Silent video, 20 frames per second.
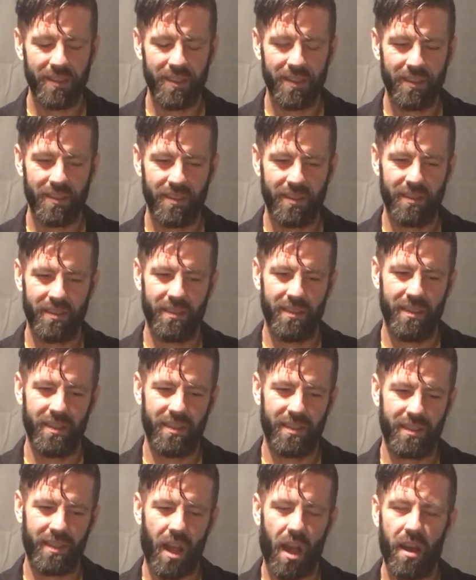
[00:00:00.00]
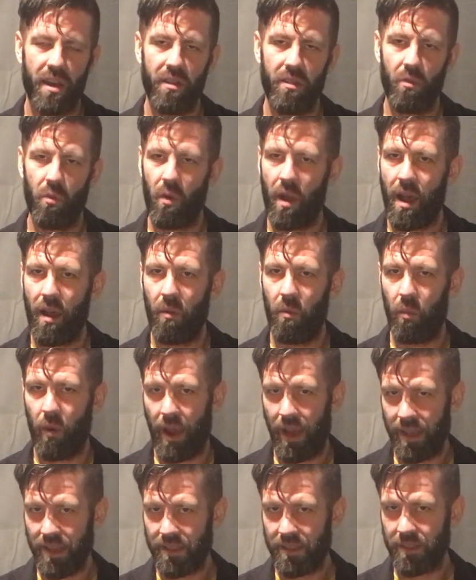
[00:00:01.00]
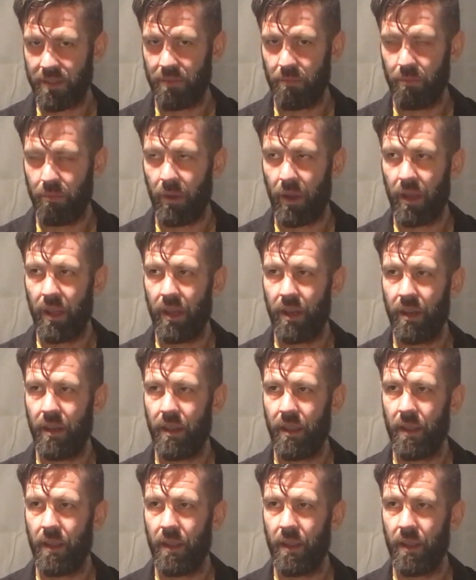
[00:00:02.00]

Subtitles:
It's kind of the Wild West, but